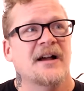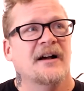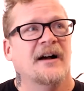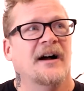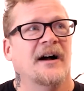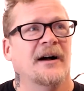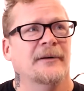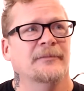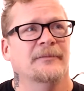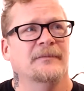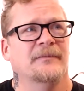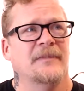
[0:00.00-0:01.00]

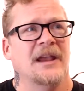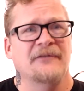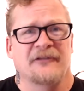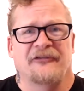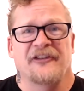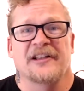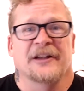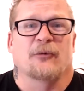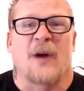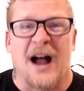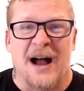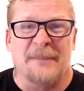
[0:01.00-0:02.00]
um, even feeling
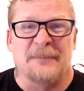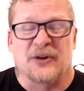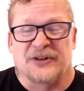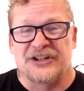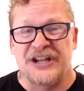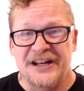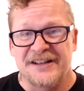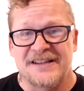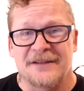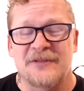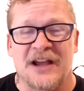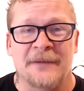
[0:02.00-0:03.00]
robbed or cheated
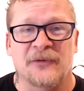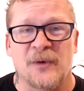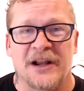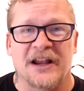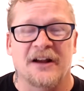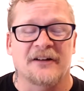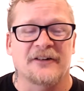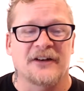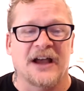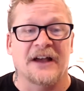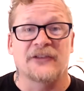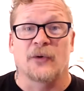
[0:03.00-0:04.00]
sometimes when a character
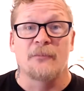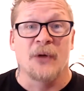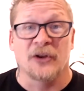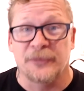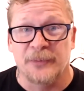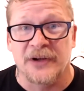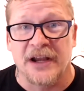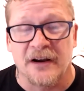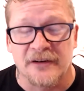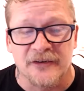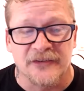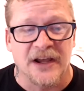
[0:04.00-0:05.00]
dies or multiple
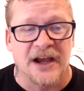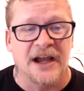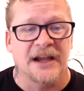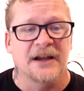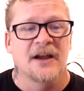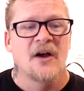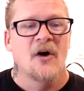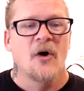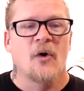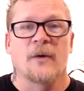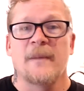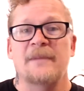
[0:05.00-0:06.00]
characters die,
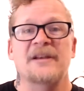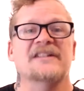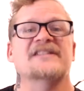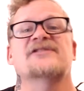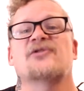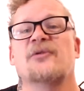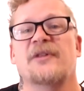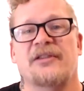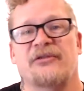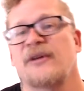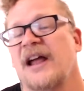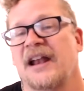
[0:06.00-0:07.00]
or maybe a story
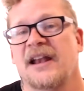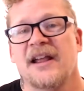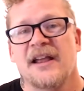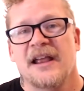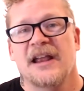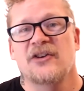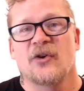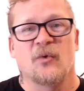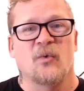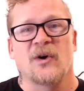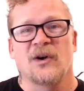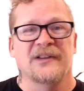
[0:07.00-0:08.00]
thread in your
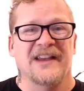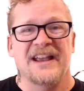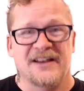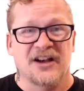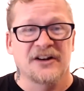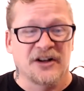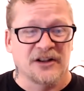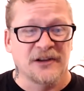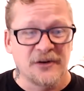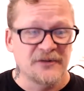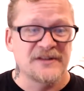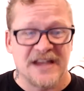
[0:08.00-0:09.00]
world it
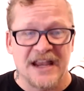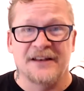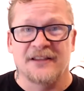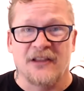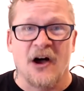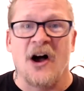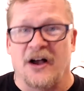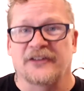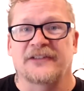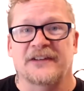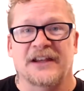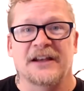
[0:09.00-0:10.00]
concludes in
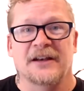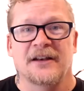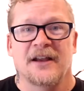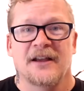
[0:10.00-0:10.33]
loss, in